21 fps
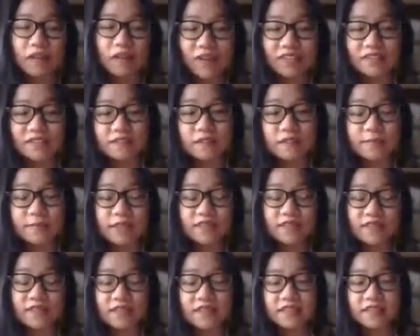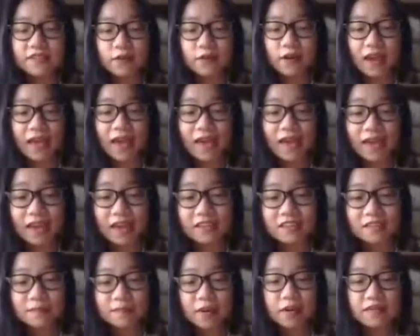invasive species, or
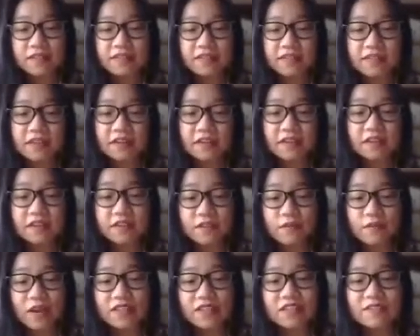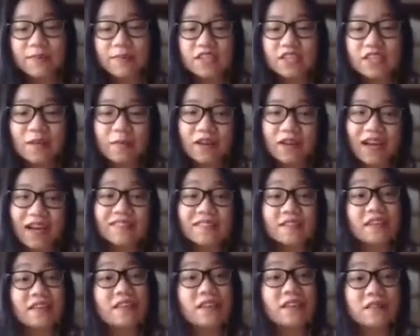AIS, poses serious threats by
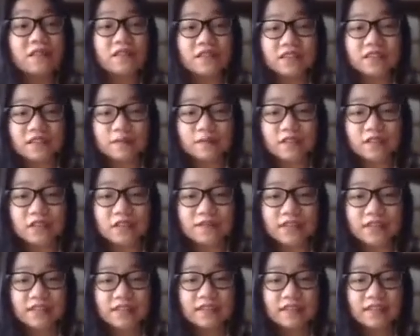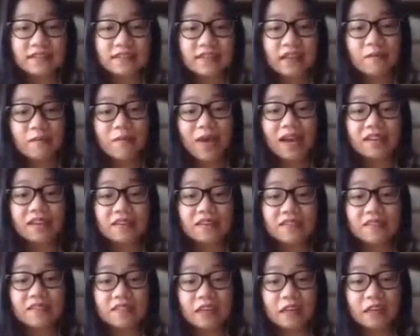jeopardizing ecosystem services and impacting
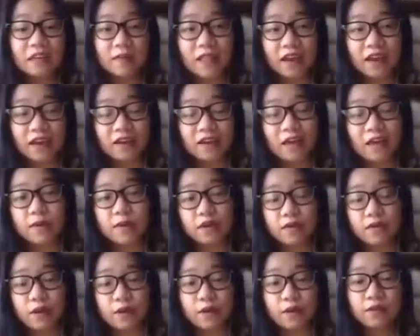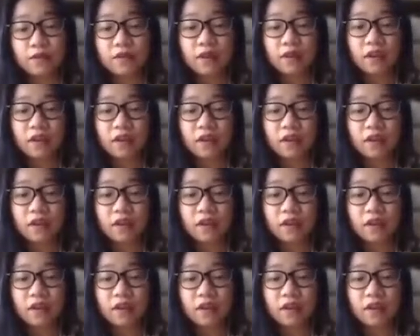sustainable economic growth.